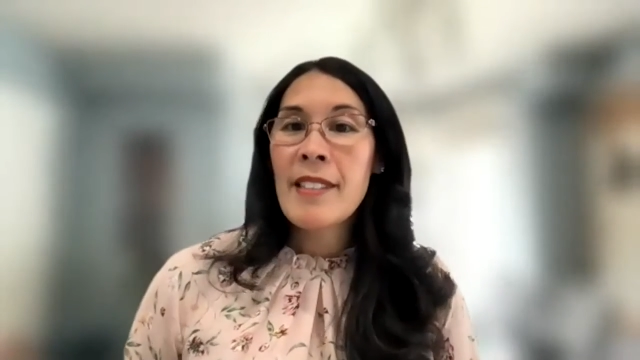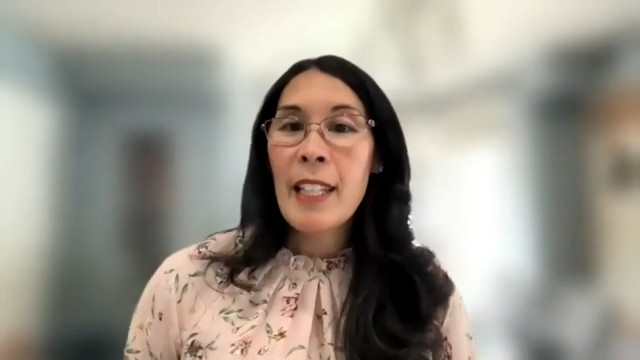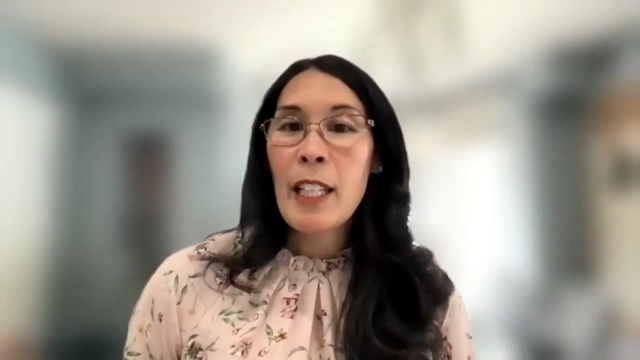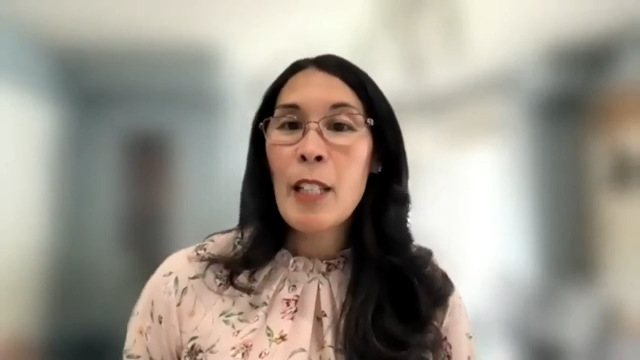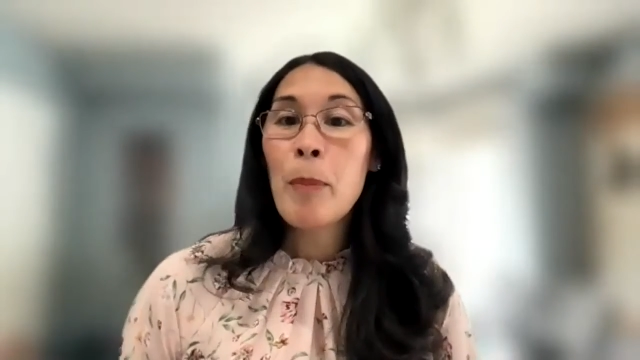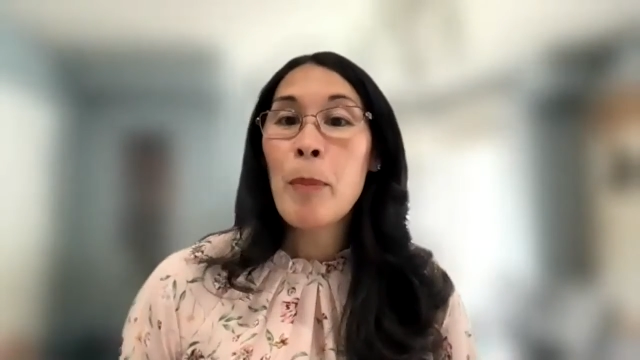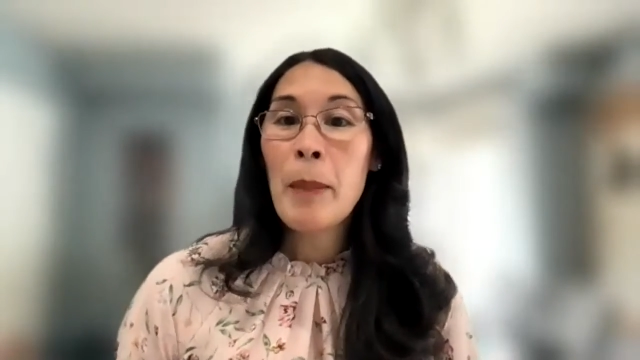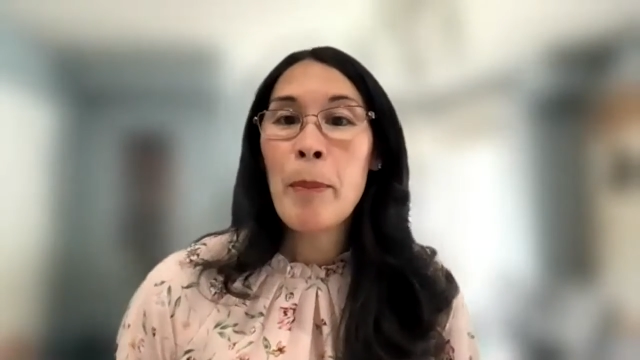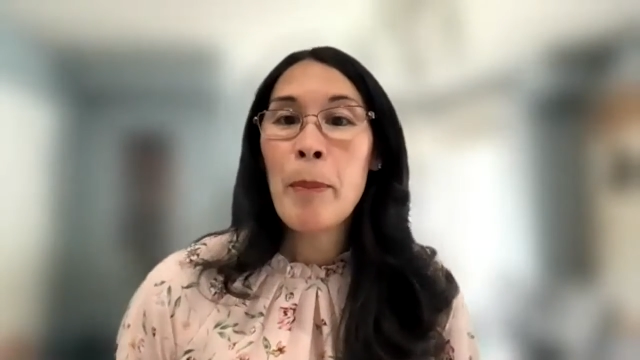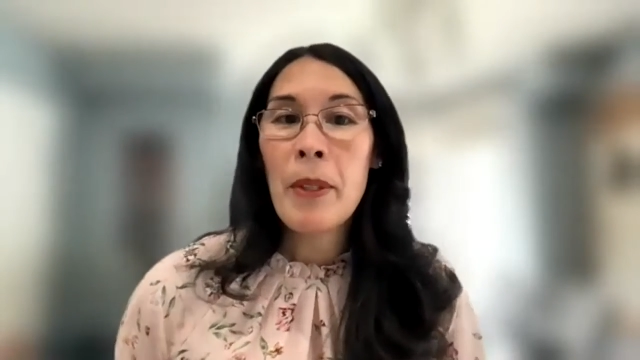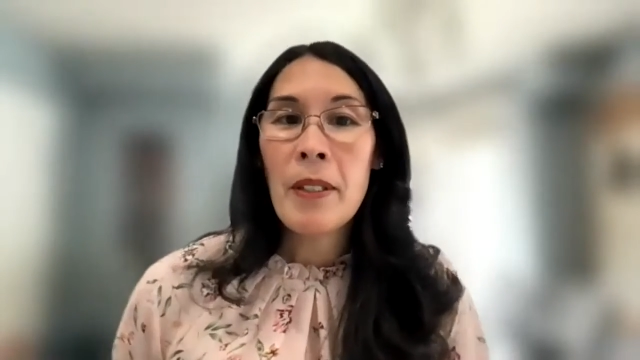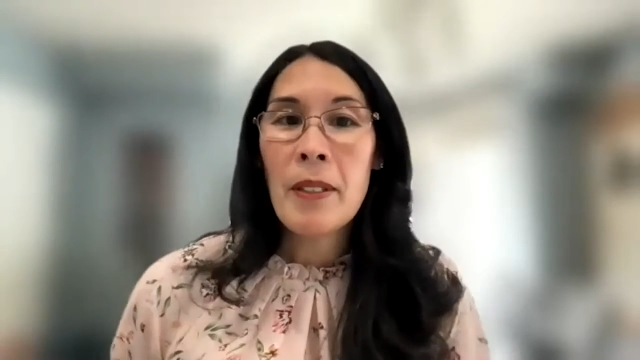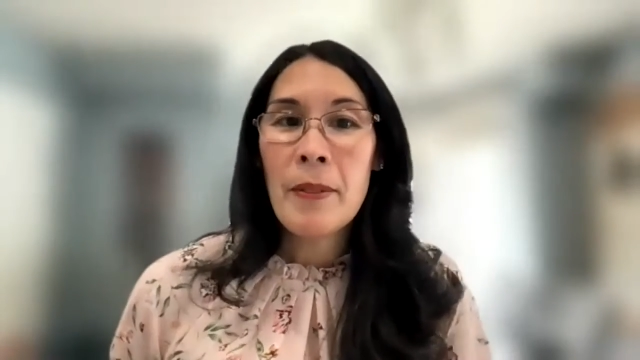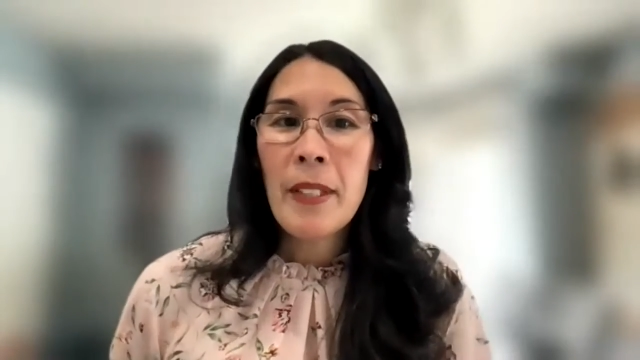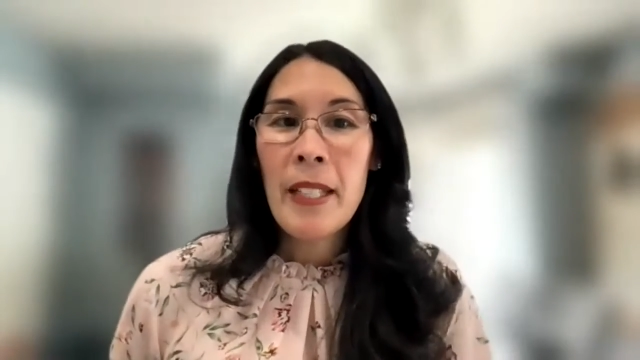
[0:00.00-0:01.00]
in
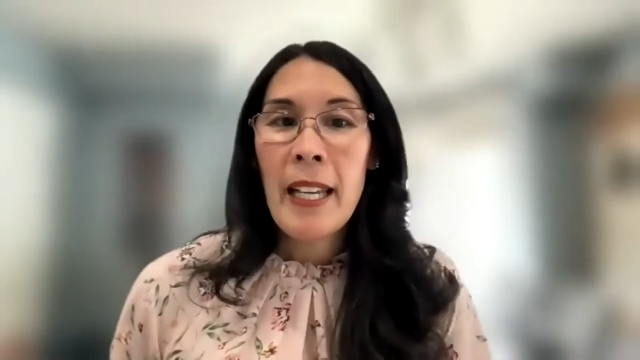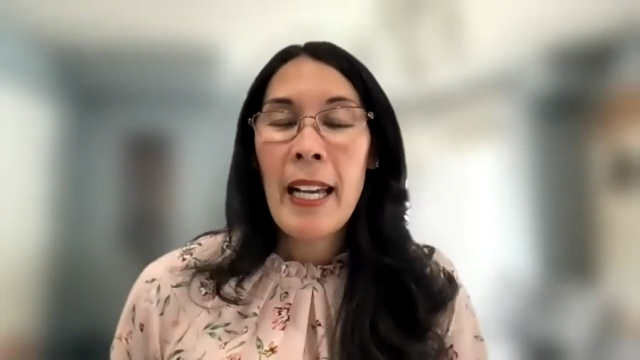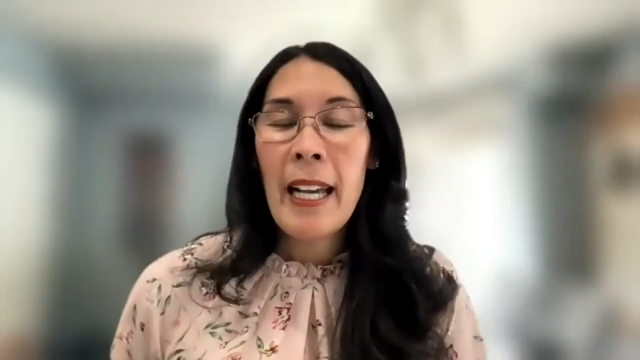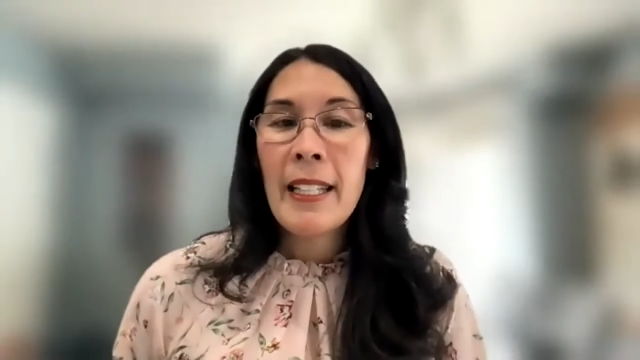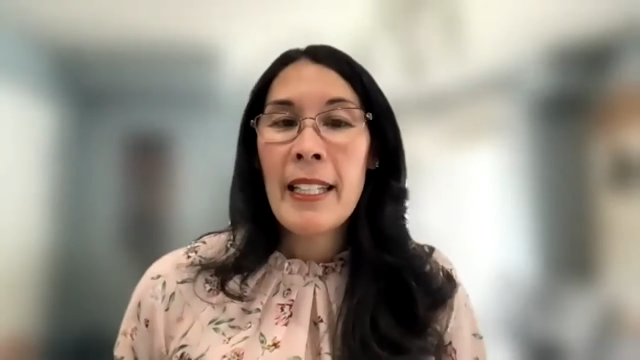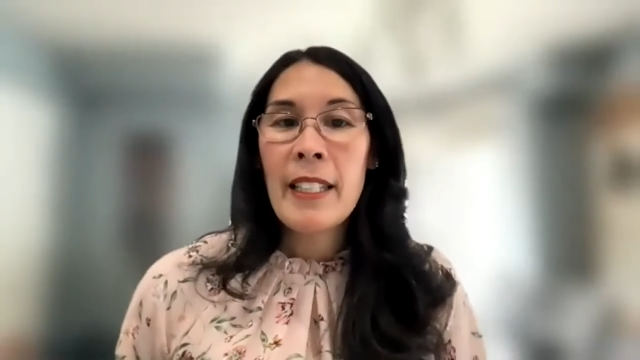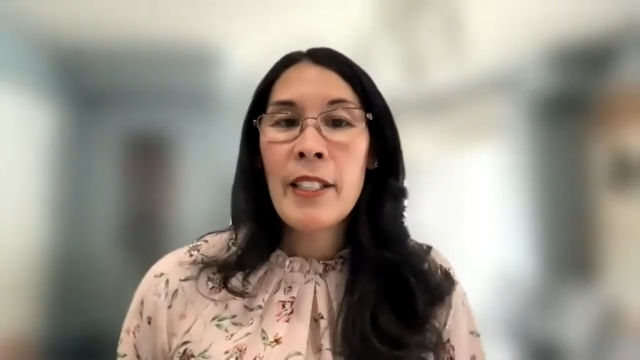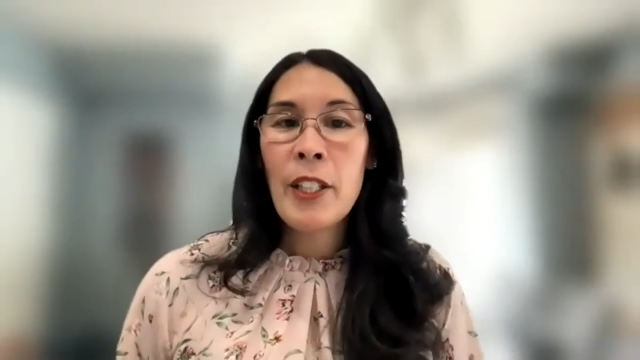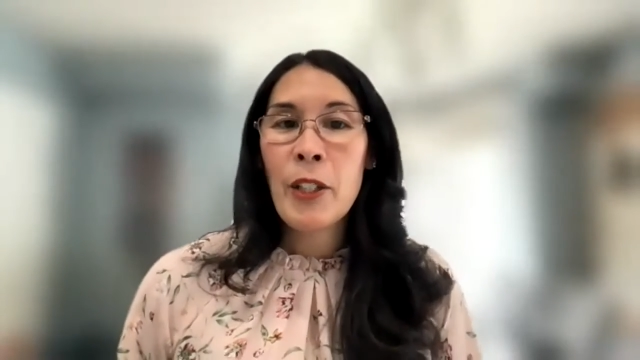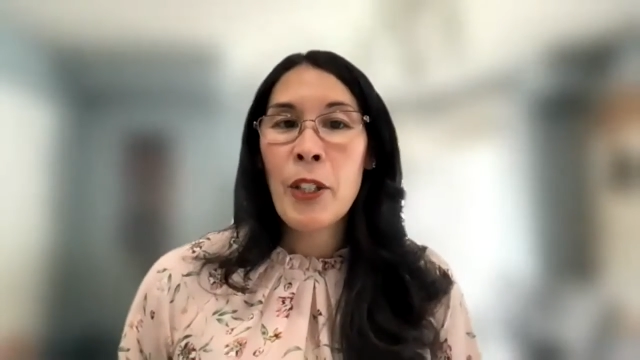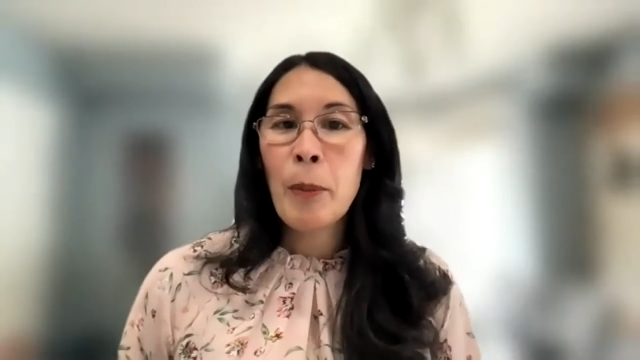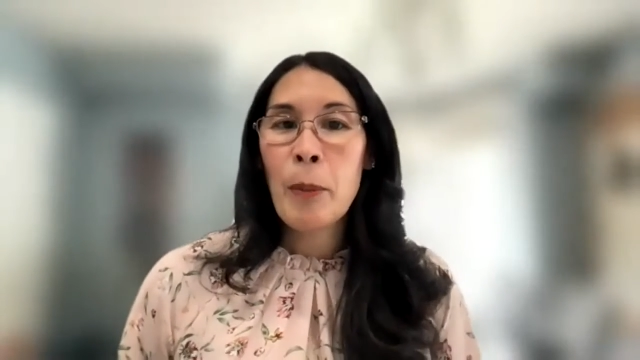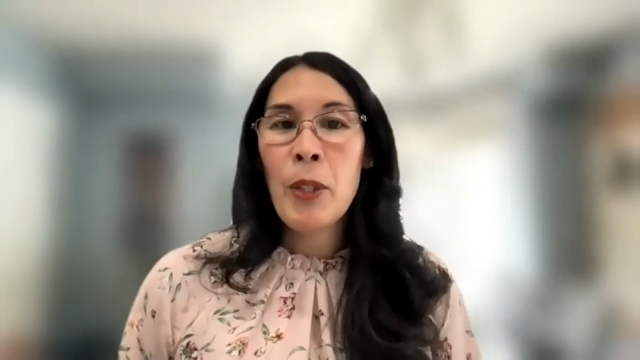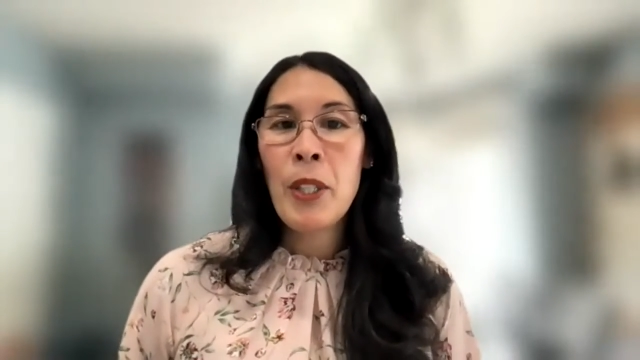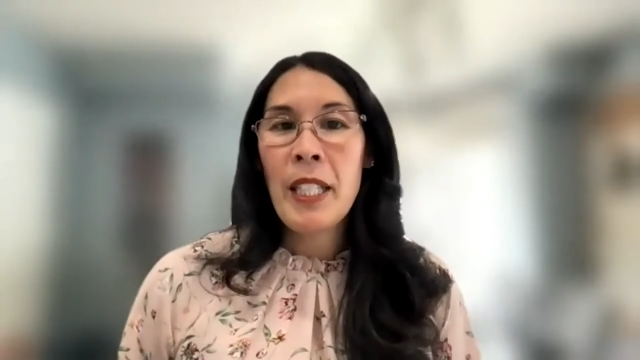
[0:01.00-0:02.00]
people and in their
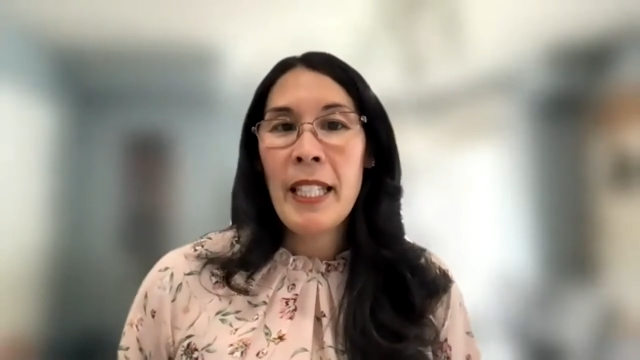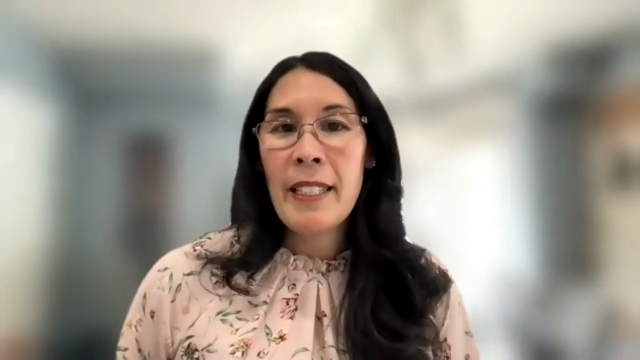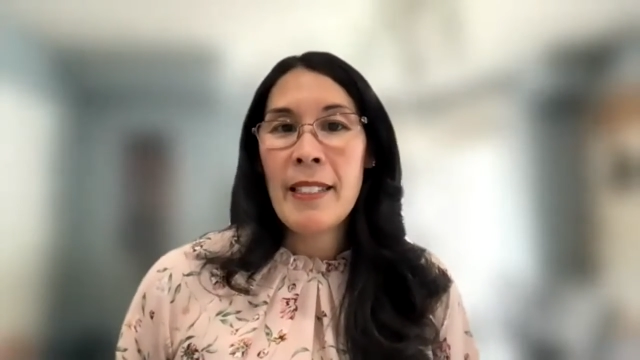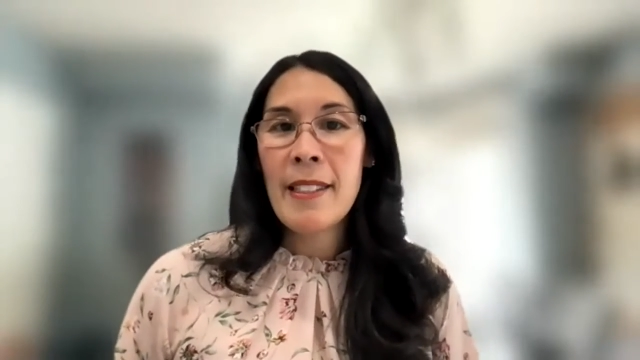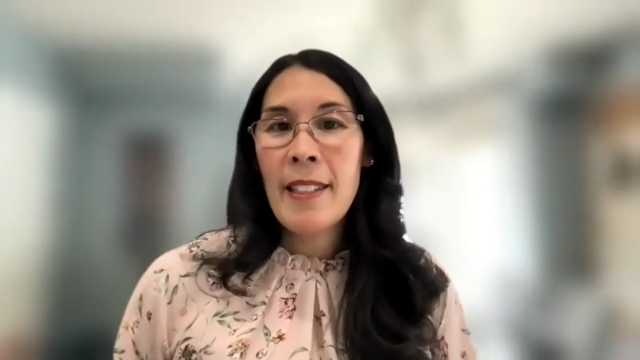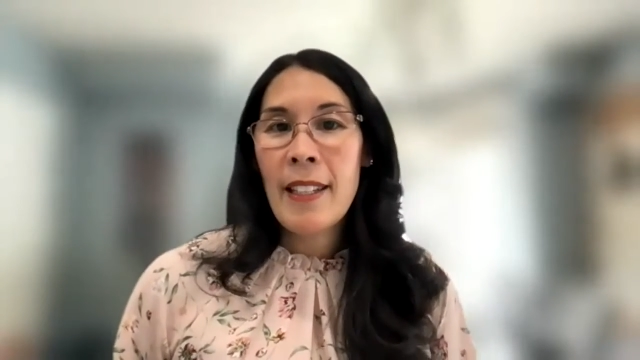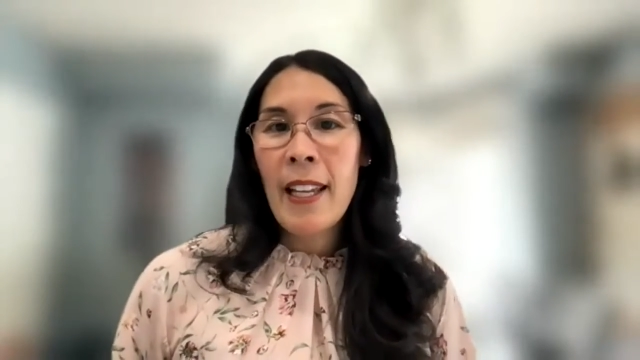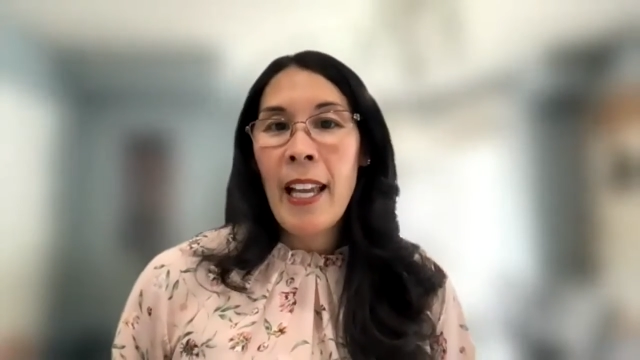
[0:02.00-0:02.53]
communities.